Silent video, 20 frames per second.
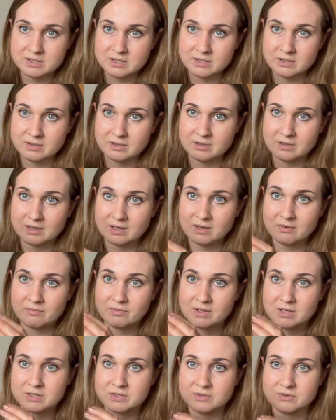to give
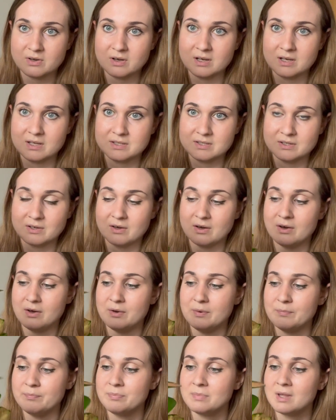the Australis a go.
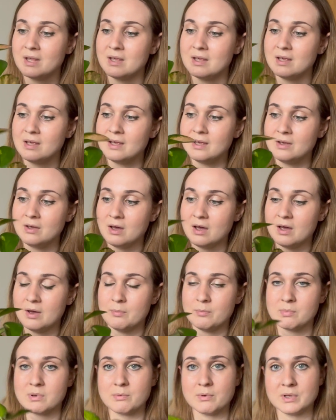
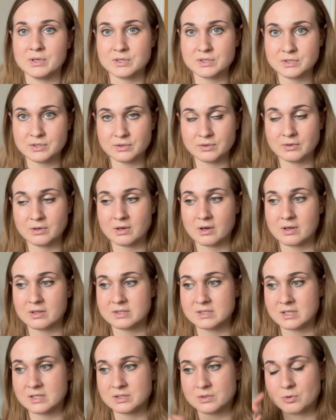We went to a garden
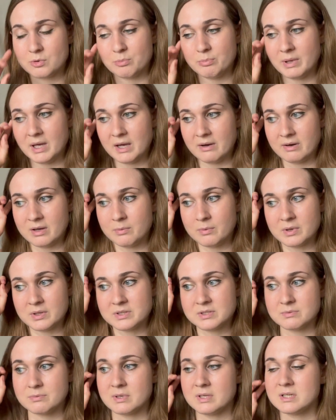centre called
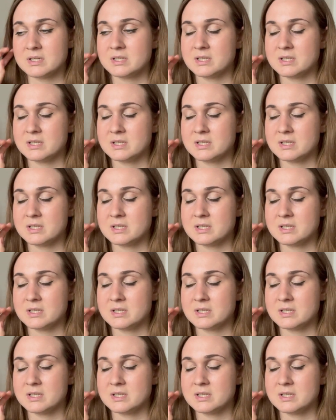Perrywoods, which